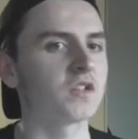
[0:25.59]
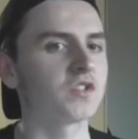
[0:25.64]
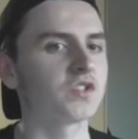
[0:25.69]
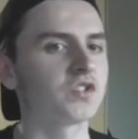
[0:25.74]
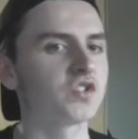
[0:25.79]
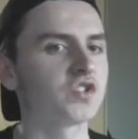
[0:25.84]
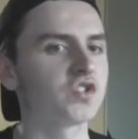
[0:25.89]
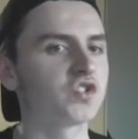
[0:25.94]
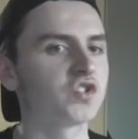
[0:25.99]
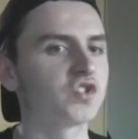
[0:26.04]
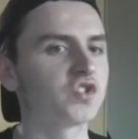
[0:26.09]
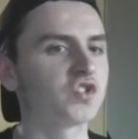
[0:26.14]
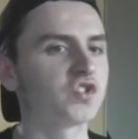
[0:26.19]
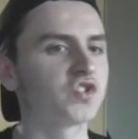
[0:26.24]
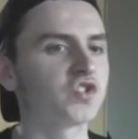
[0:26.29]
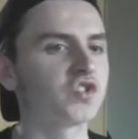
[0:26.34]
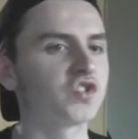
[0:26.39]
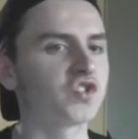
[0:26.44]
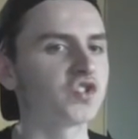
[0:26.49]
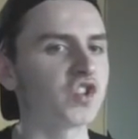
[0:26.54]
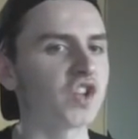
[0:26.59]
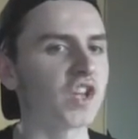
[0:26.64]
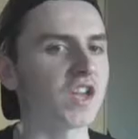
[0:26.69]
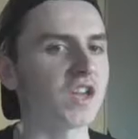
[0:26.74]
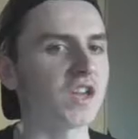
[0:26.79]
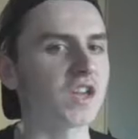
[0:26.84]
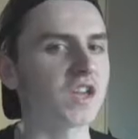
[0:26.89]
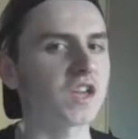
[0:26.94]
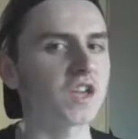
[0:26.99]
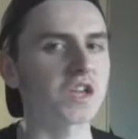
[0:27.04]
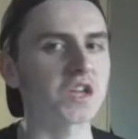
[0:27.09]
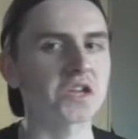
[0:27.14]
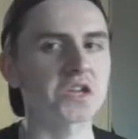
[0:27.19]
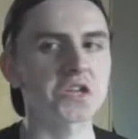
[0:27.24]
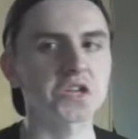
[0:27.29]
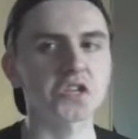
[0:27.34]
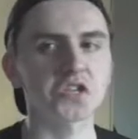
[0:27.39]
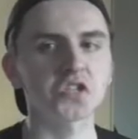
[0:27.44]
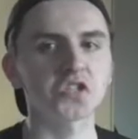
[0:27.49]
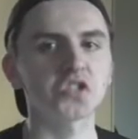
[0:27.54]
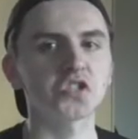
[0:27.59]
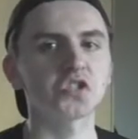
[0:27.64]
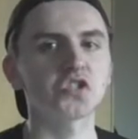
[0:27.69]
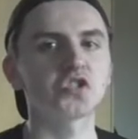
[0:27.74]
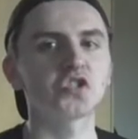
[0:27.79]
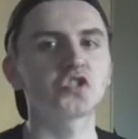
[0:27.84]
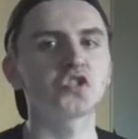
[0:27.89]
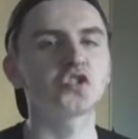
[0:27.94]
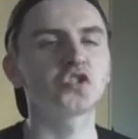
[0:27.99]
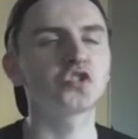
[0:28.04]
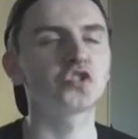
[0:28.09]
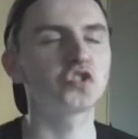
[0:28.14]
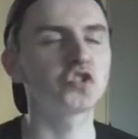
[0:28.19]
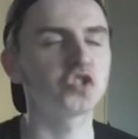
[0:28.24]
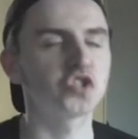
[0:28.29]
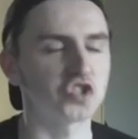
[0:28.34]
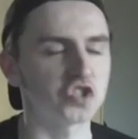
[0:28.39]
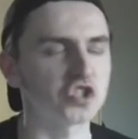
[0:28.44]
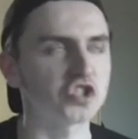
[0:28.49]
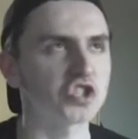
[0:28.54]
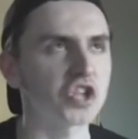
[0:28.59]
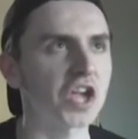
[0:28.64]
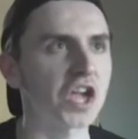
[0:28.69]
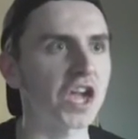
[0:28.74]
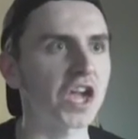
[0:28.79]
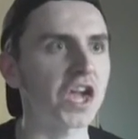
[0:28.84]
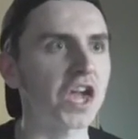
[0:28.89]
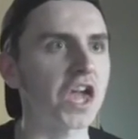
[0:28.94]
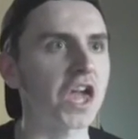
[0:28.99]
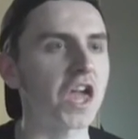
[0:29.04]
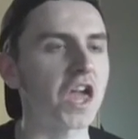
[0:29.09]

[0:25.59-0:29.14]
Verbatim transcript: sick. Sick